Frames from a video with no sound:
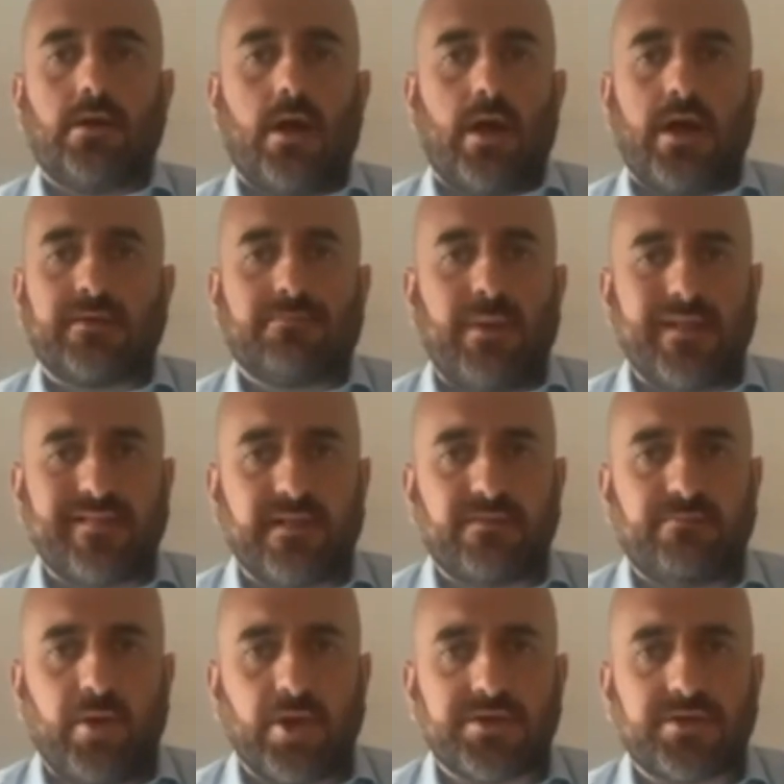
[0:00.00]
as much as
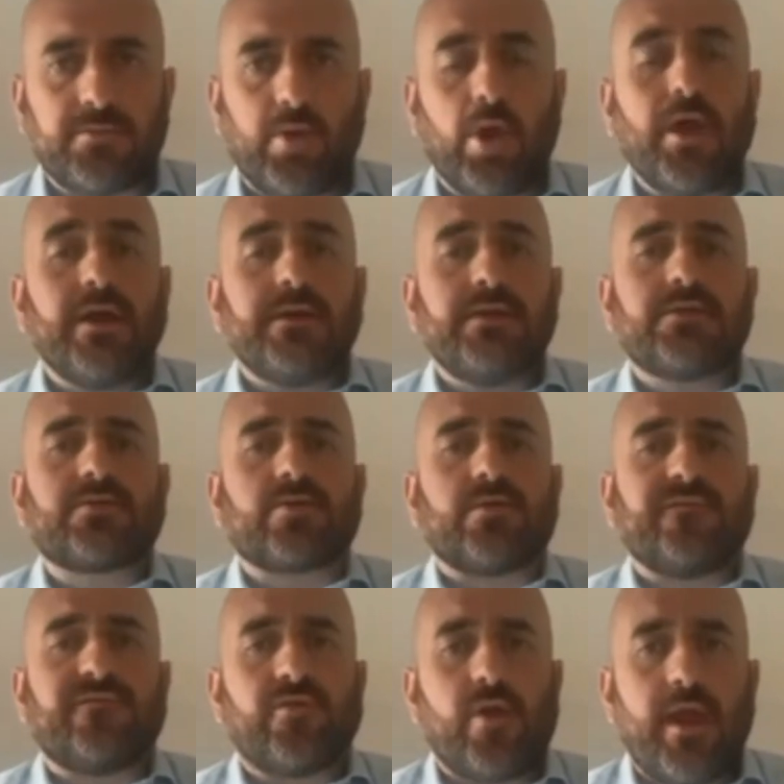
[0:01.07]
possible it
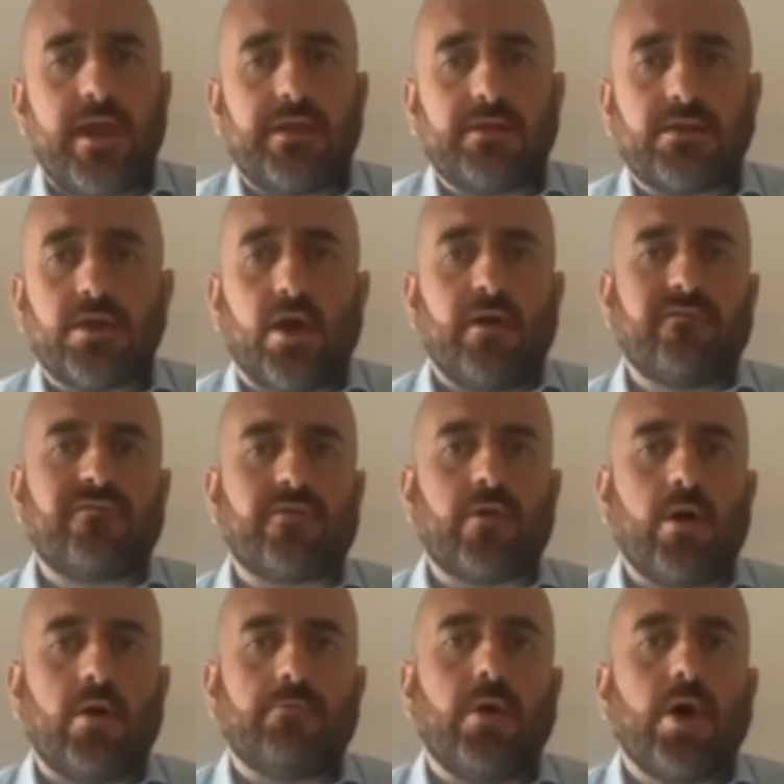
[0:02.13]
refrains
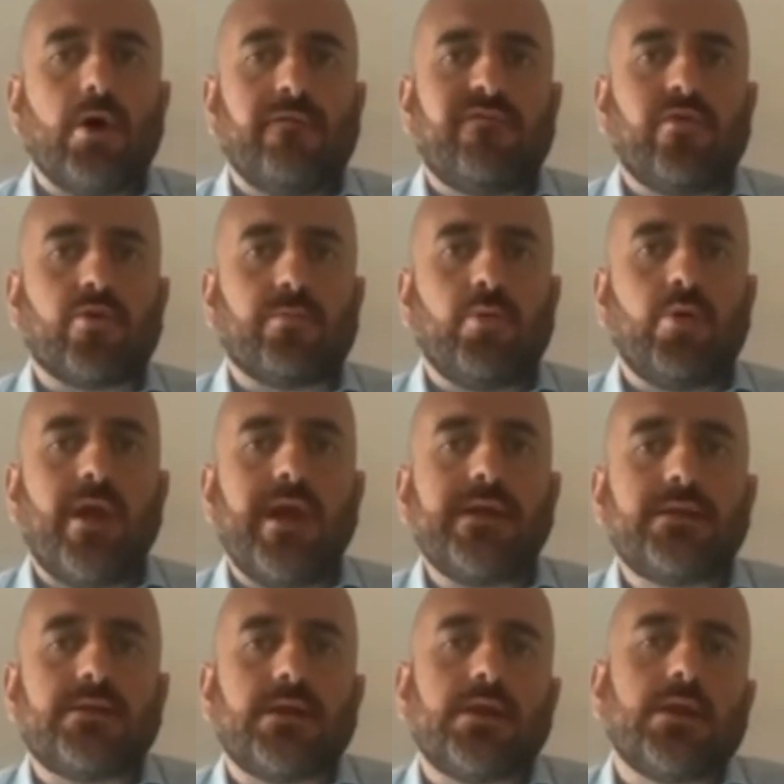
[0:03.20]
from
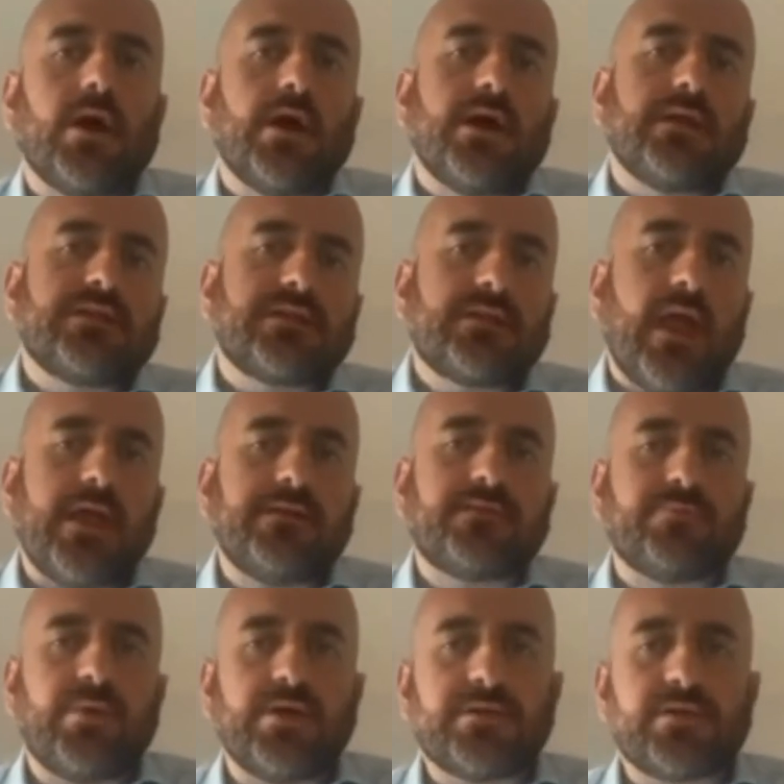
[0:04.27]
formulating
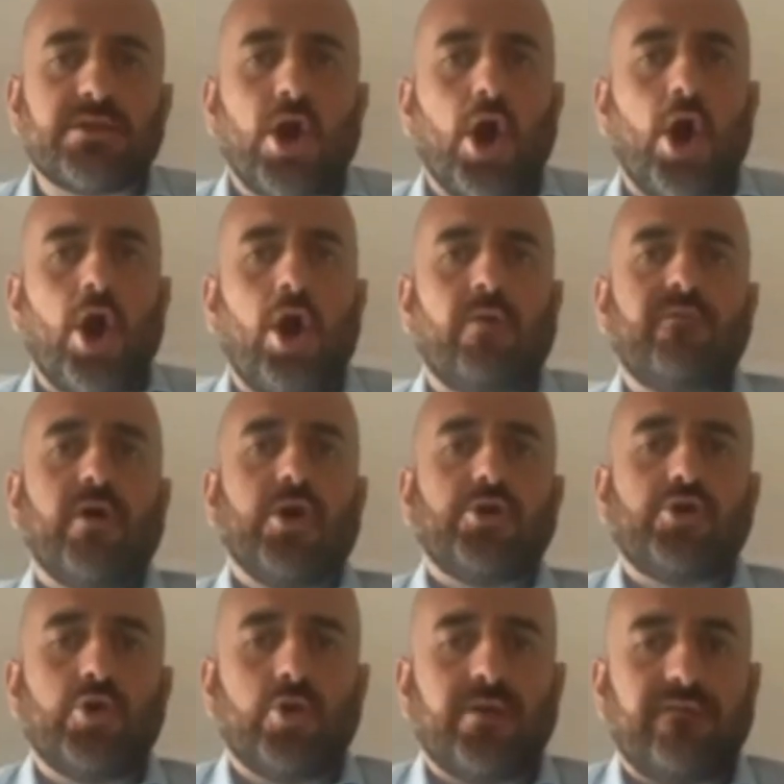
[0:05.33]
statements of
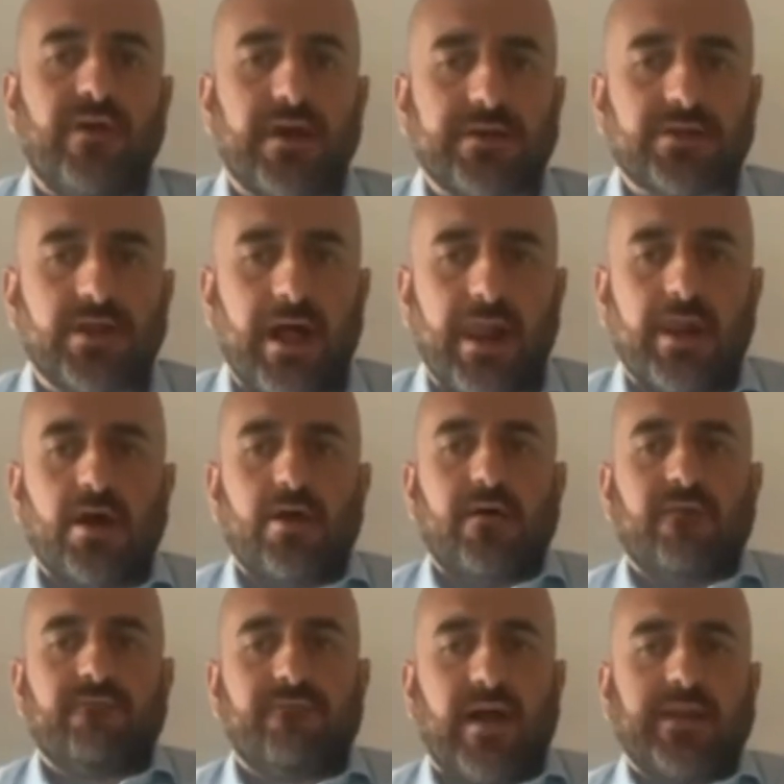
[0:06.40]
universal
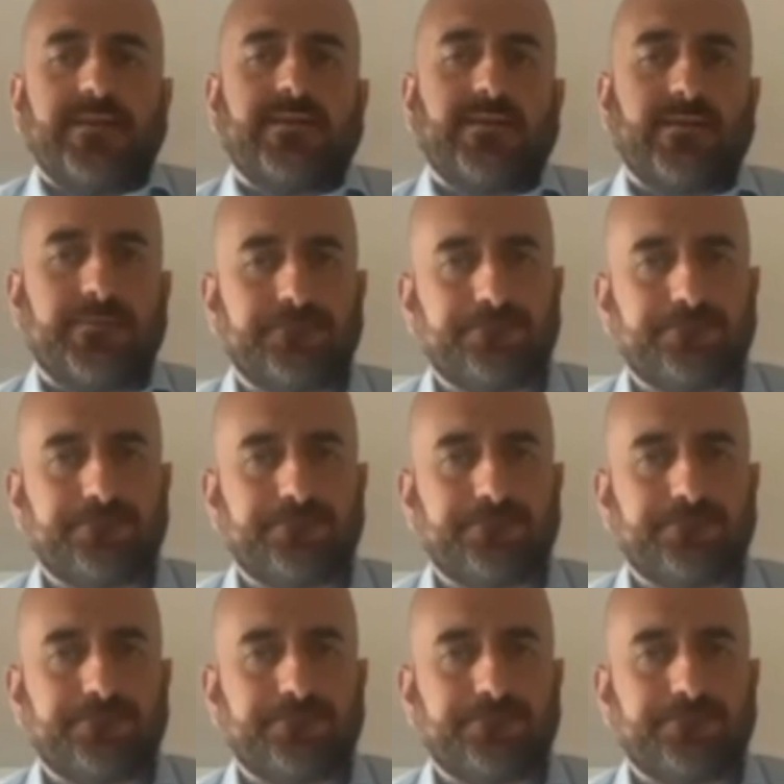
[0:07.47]
validity.